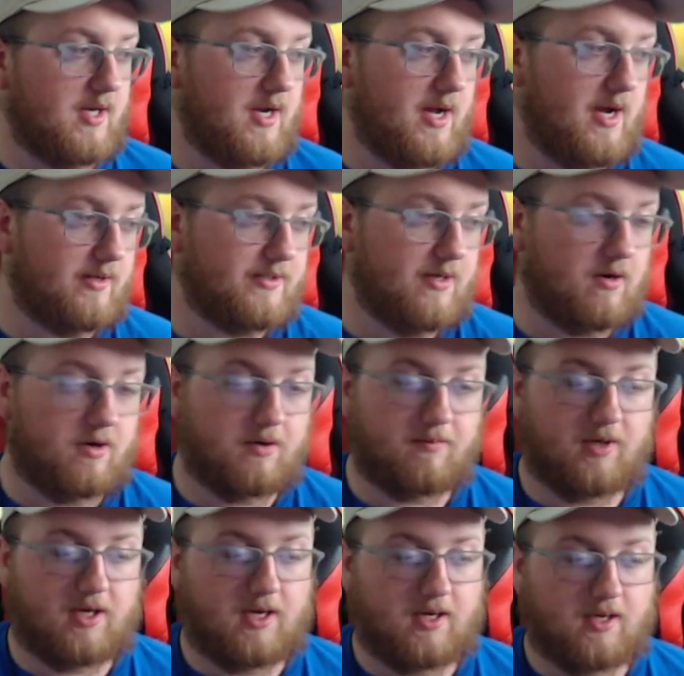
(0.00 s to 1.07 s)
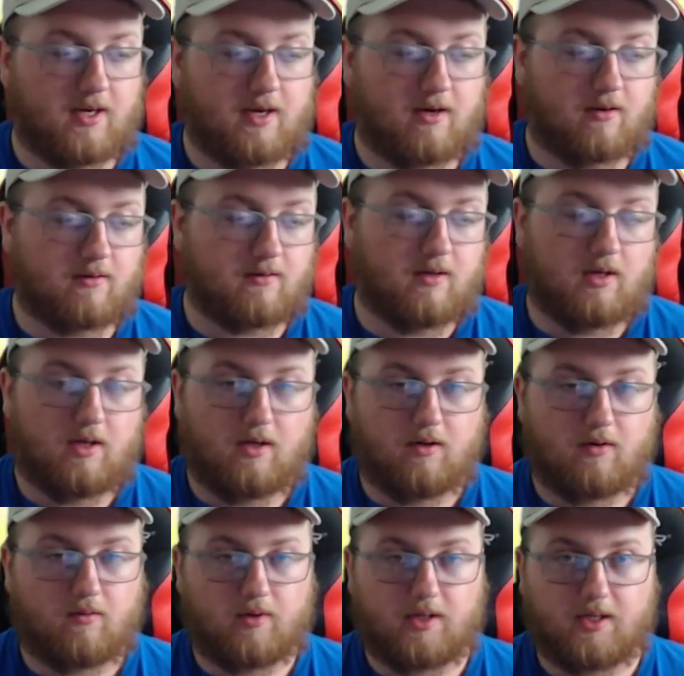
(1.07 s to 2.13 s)
out, talking to me, hanging out.
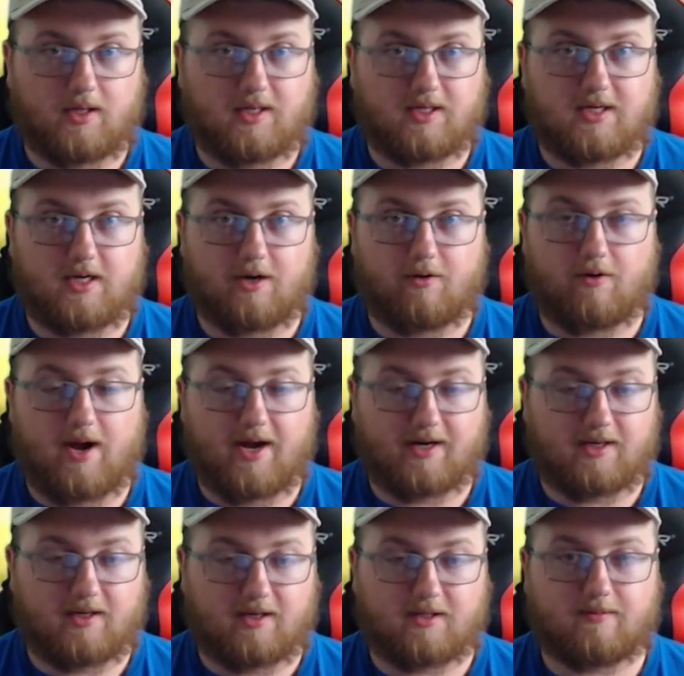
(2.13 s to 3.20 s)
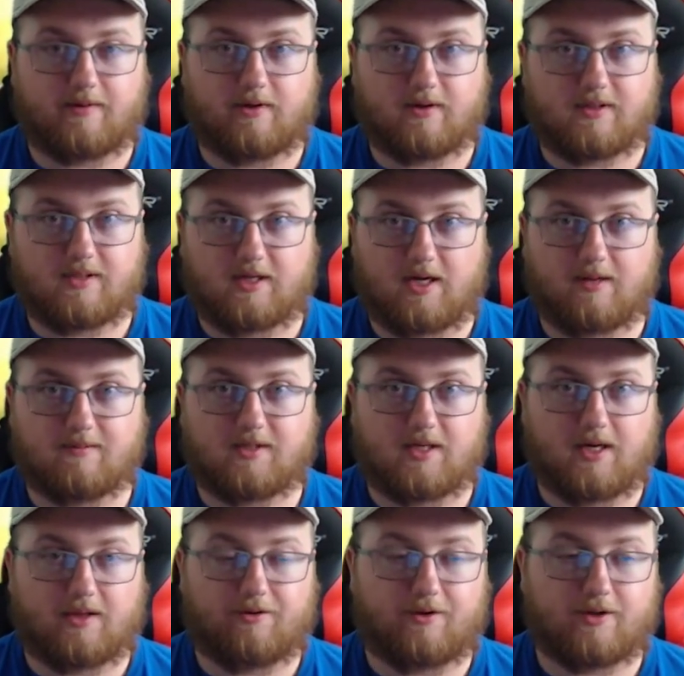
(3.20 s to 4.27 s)
We get to interact and experience the games
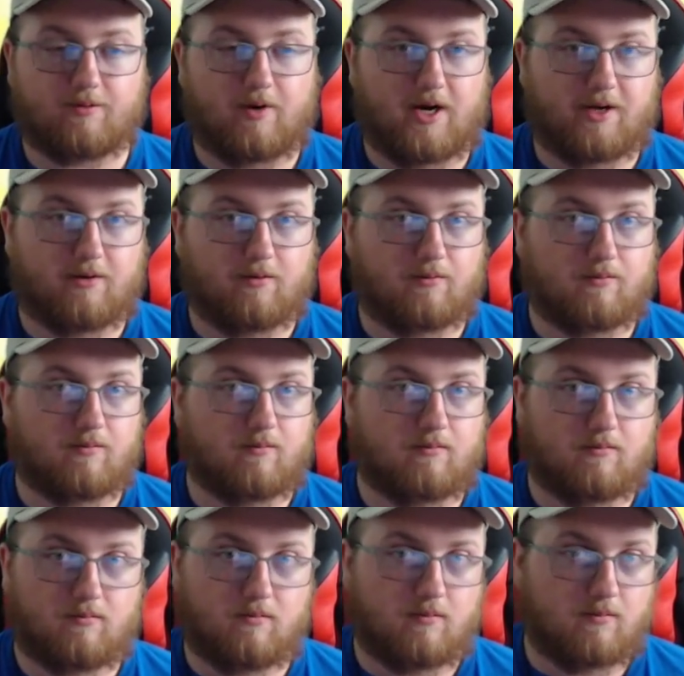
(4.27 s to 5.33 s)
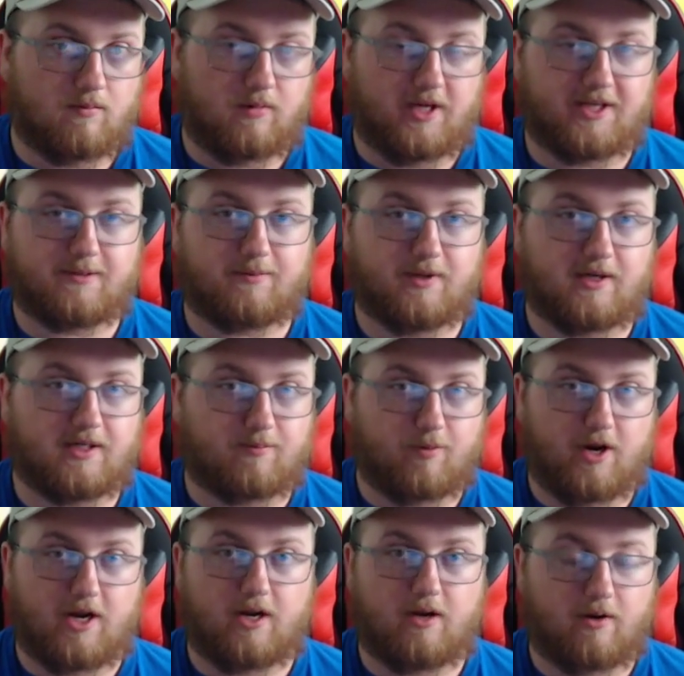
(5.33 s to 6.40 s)
together. That's why I do Let's Plays
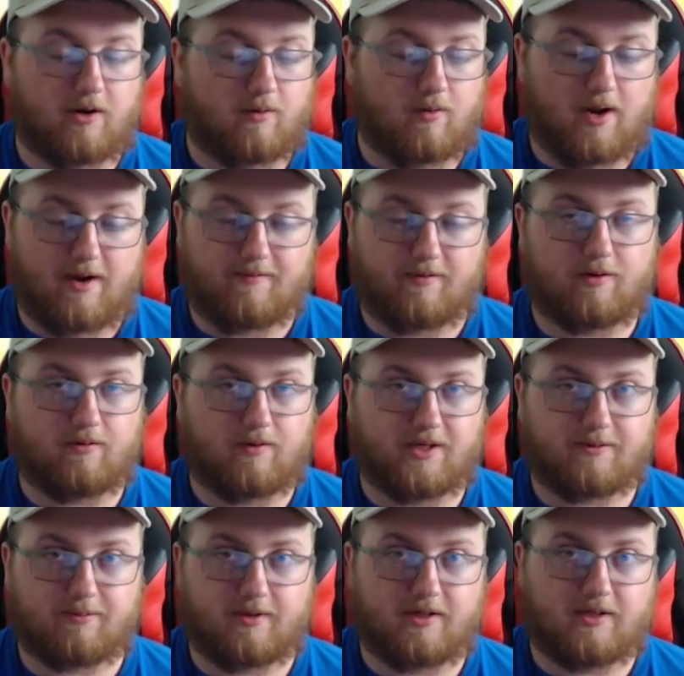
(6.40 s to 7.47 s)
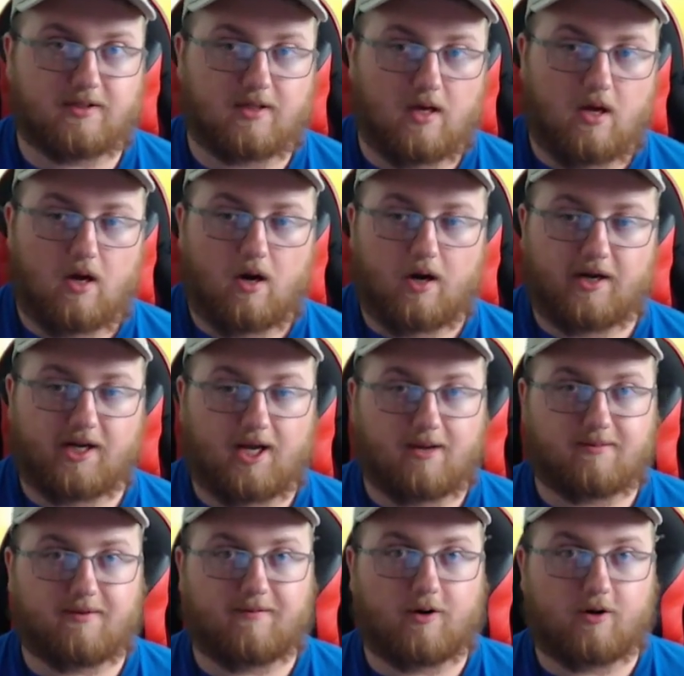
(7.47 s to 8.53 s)
brand new. I don't ever do Let's Plays on
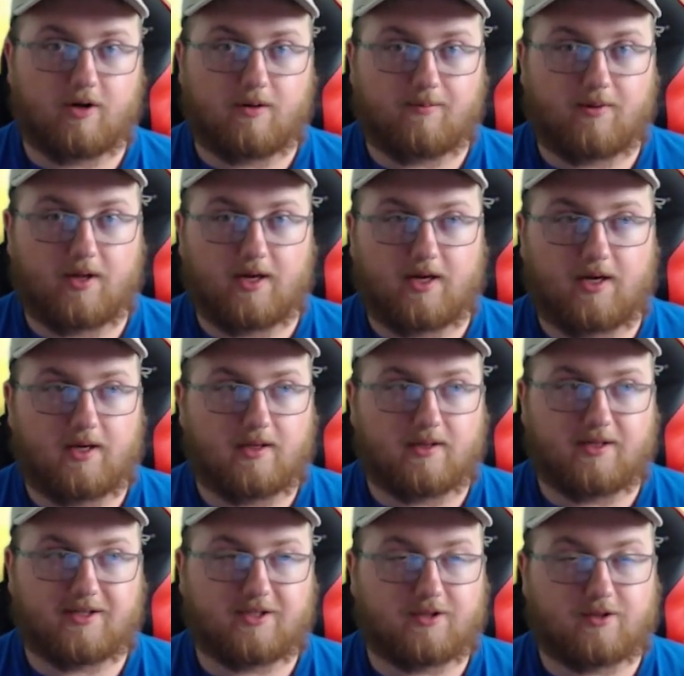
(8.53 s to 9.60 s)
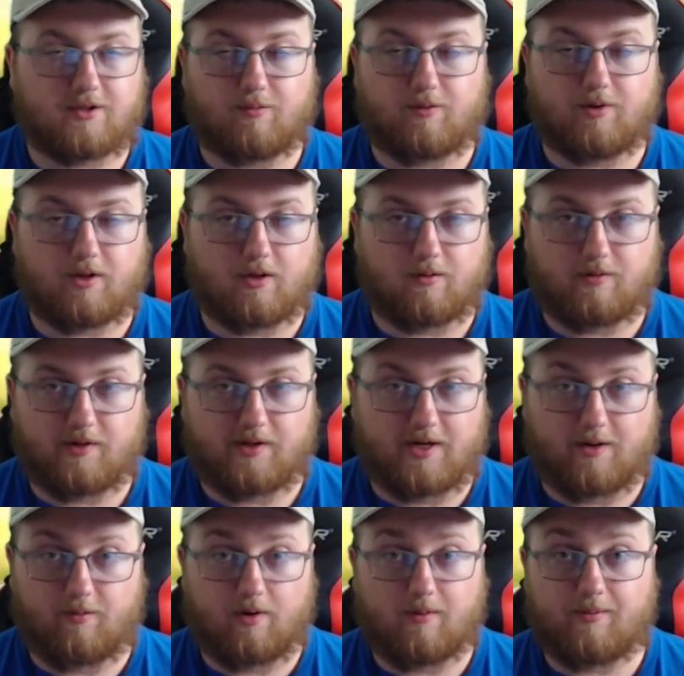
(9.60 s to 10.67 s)
games I've already played, unless it's just a really good one that I
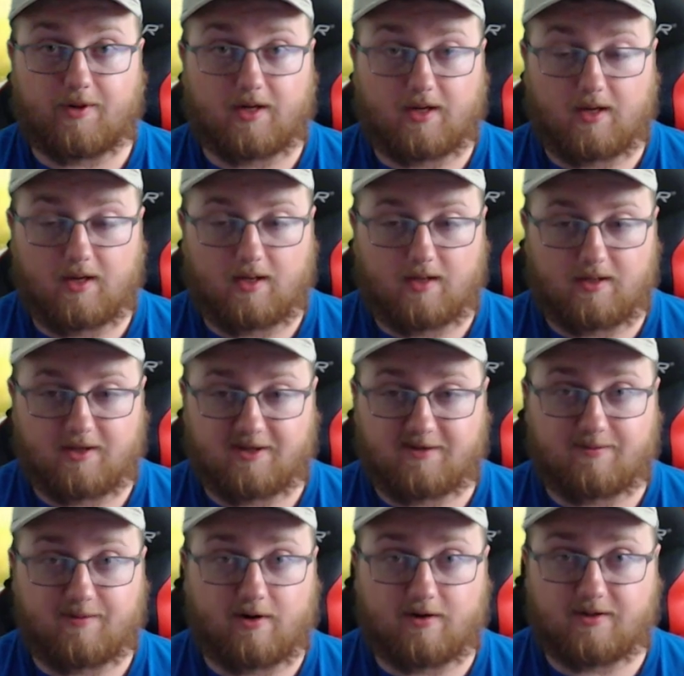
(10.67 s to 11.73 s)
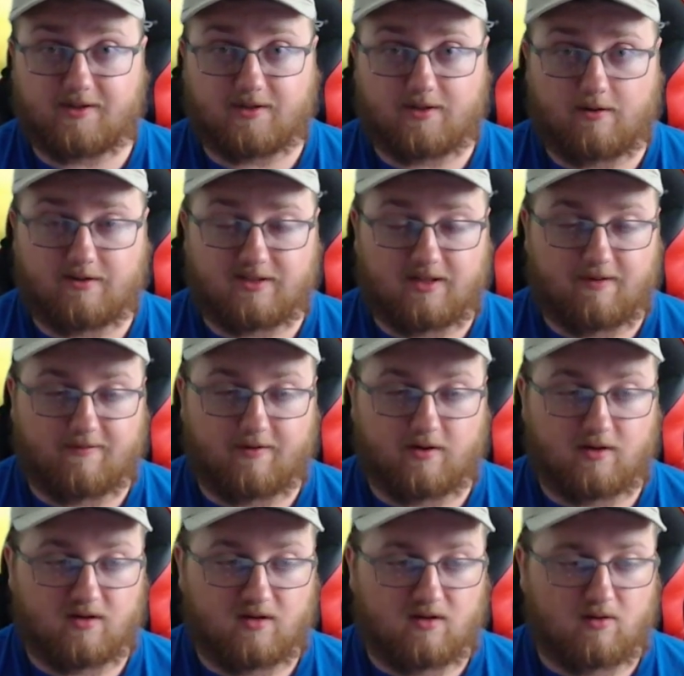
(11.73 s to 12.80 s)
want to play again. The experience is always different
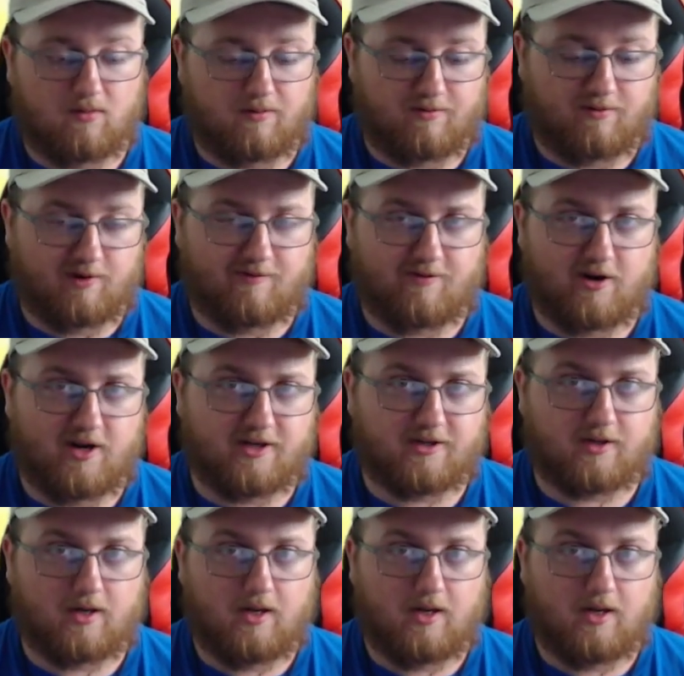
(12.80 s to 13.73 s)
and new and refreshed,